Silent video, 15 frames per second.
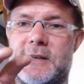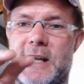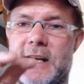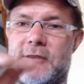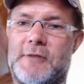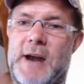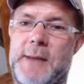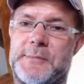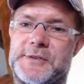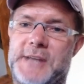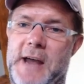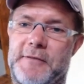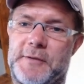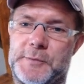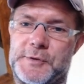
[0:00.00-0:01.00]
it grabs
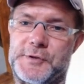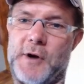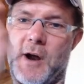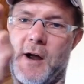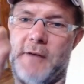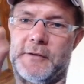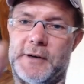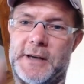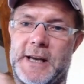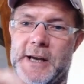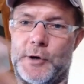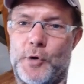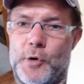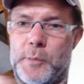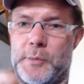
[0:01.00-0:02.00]
that from Strava and it
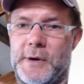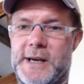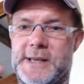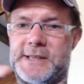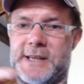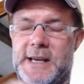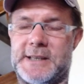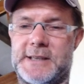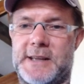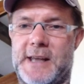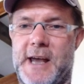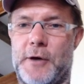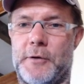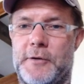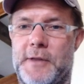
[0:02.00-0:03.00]
incorporates it into the
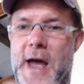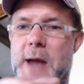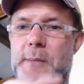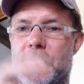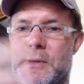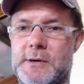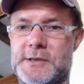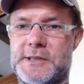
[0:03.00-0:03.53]
health app,